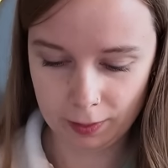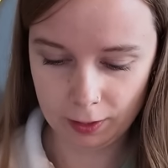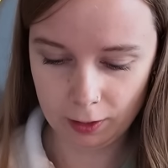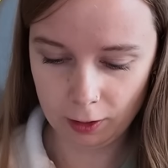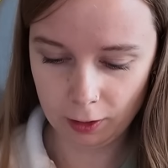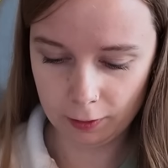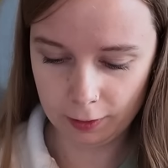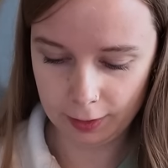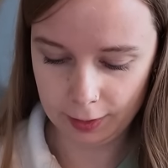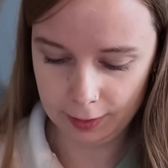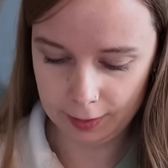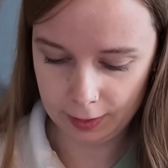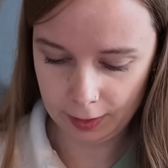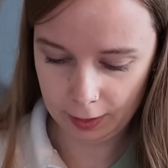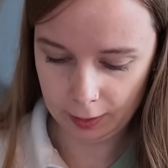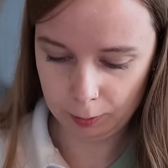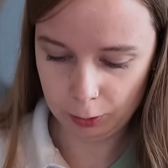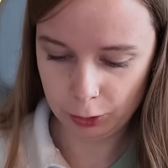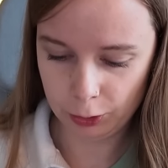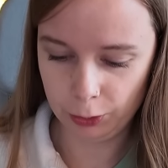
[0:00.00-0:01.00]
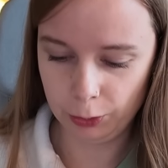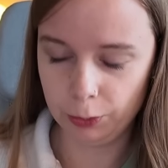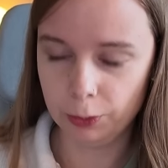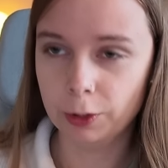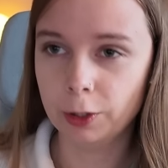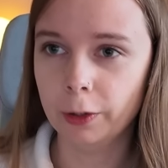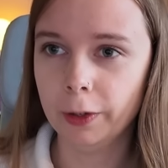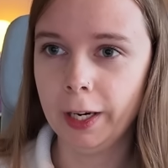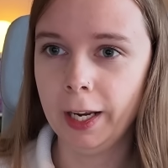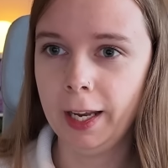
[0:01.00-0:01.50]
Already time to
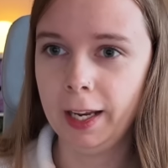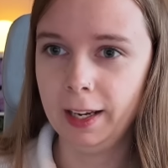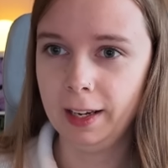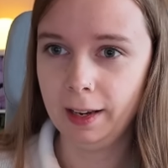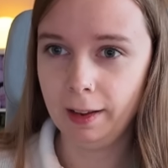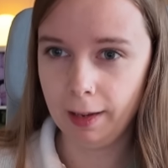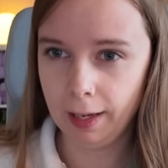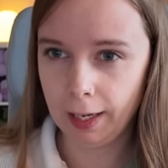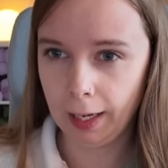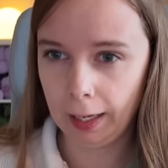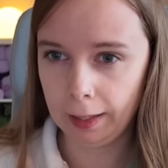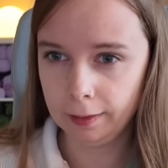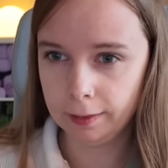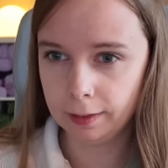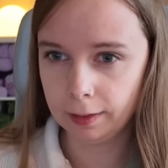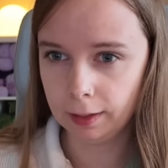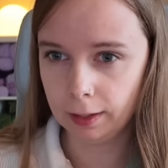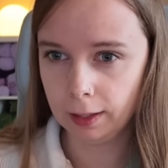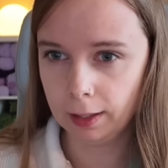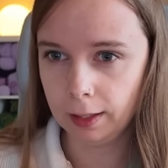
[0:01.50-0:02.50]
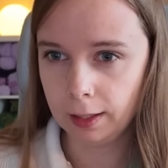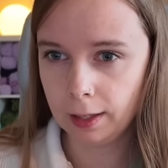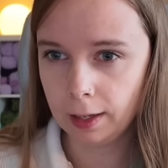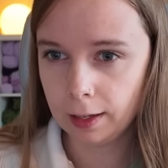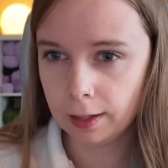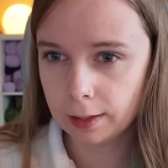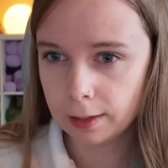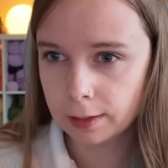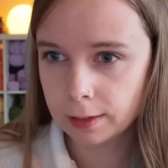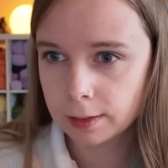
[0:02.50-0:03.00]
go ahead and add the
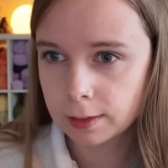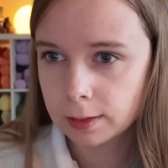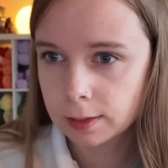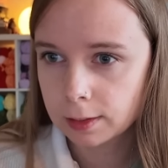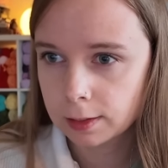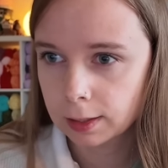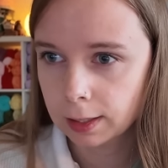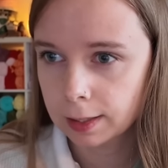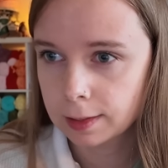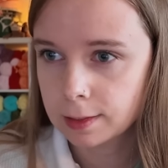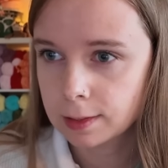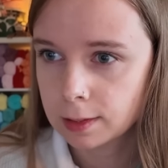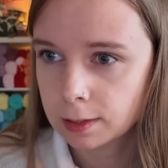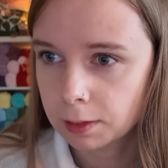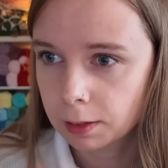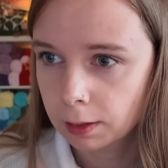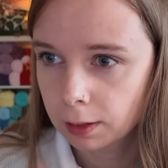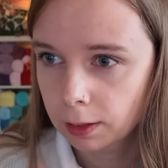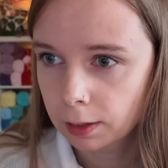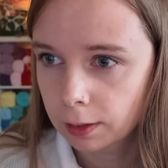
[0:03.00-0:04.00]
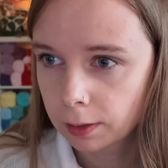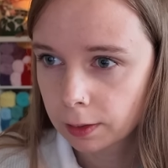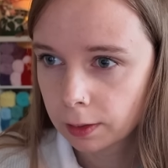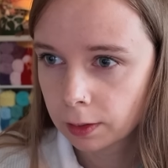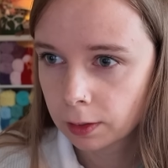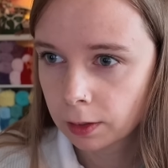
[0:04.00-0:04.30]
eyes. Let's see.